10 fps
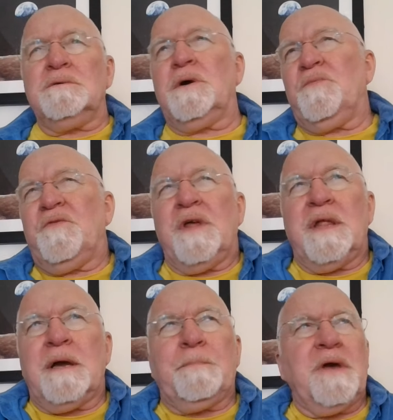oh, I'm
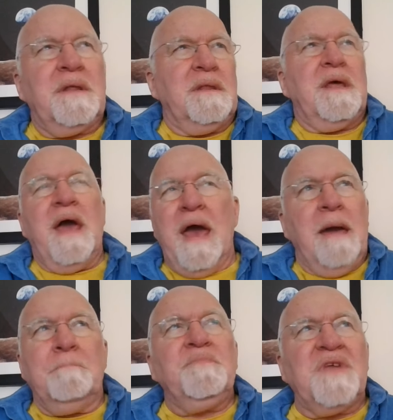feeling a bit
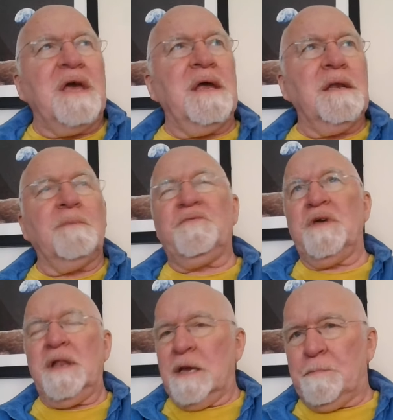hemmed in, I'm
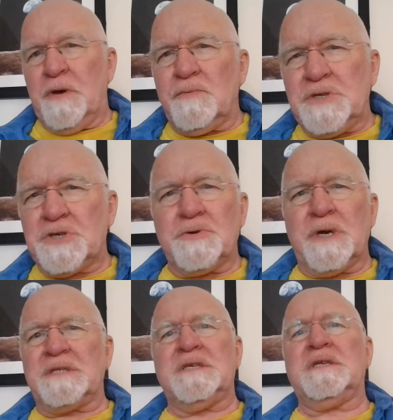feeling a bit
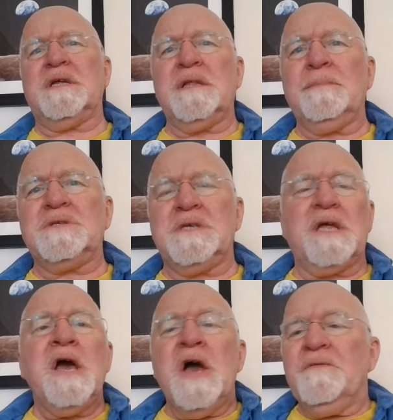restricted and limited.